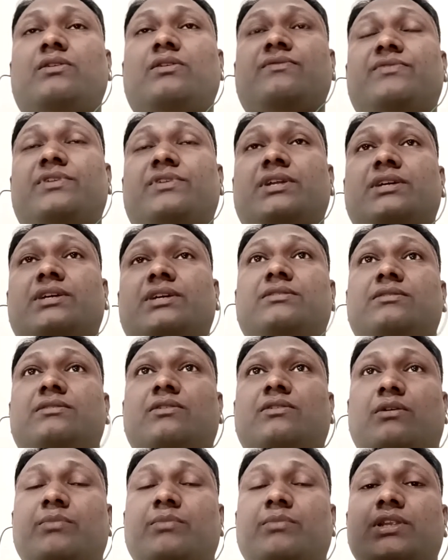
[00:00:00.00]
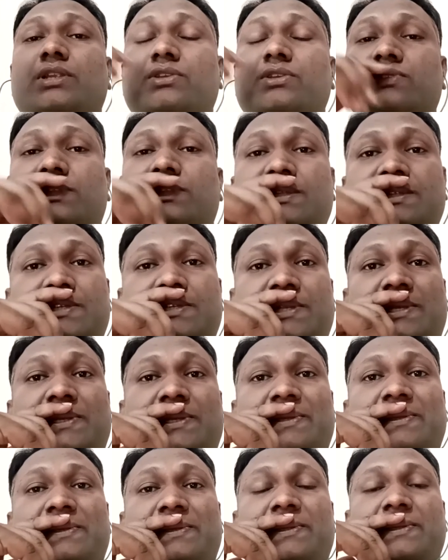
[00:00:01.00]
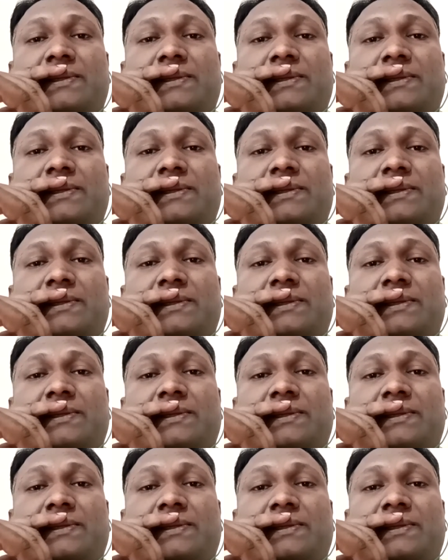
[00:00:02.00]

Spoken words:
of drugs commonly used in children,